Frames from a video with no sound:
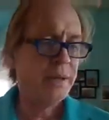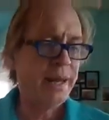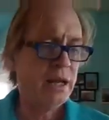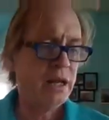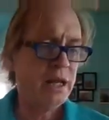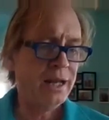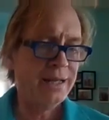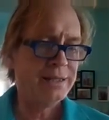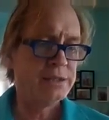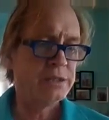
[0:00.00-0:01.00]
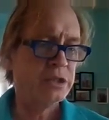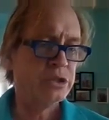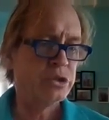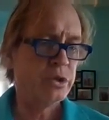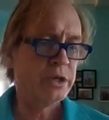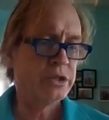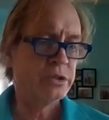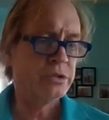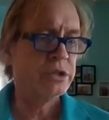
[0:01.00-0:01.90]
Panelized construction,